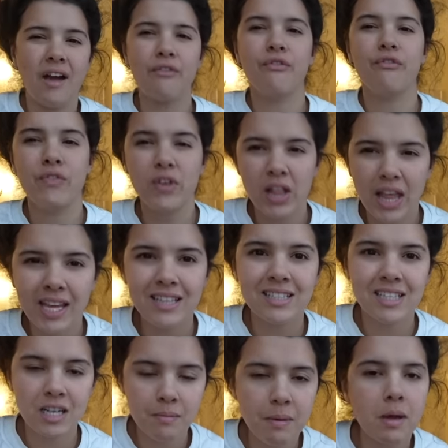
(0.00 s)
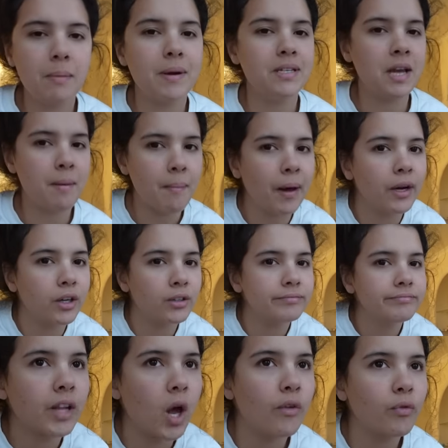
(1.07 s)
I feel like it's gonna make my day better.
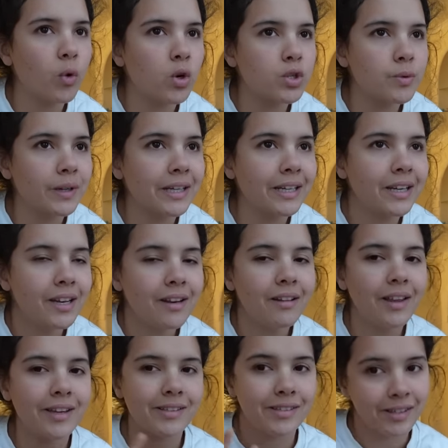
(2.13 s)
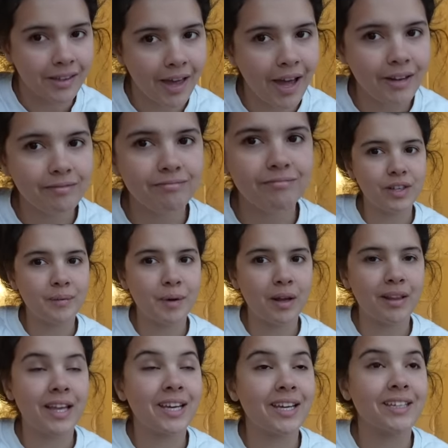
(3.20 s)
Now, of course, we're gonna need to, like, see that if I'm
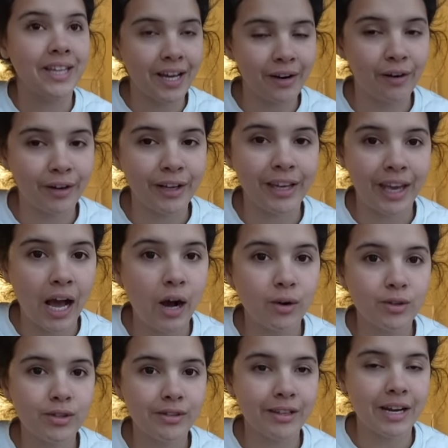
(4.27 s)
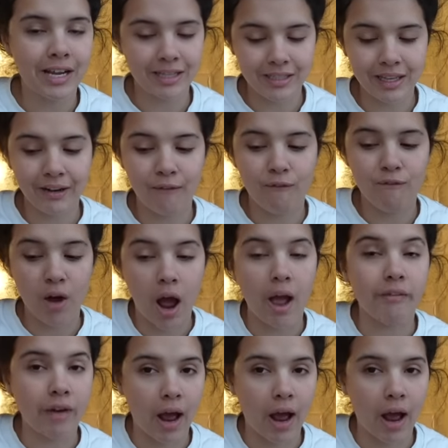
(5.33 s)
not, like, dead on a couch in the next, like, 5